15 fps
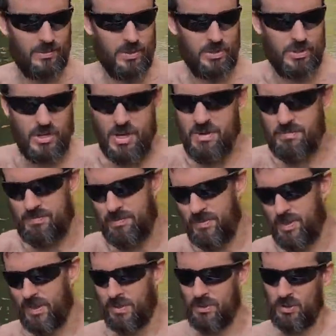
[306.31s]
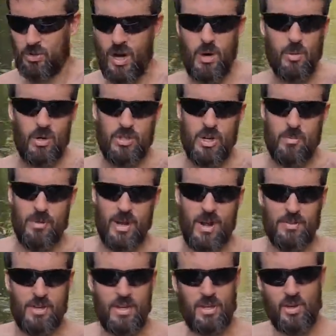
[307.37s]
We'll see. We'll try to work something
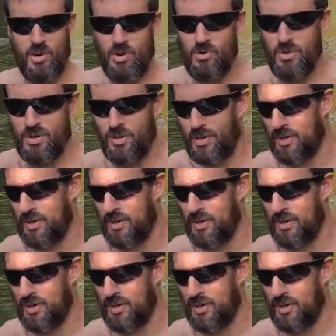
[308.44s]
out to get Colonel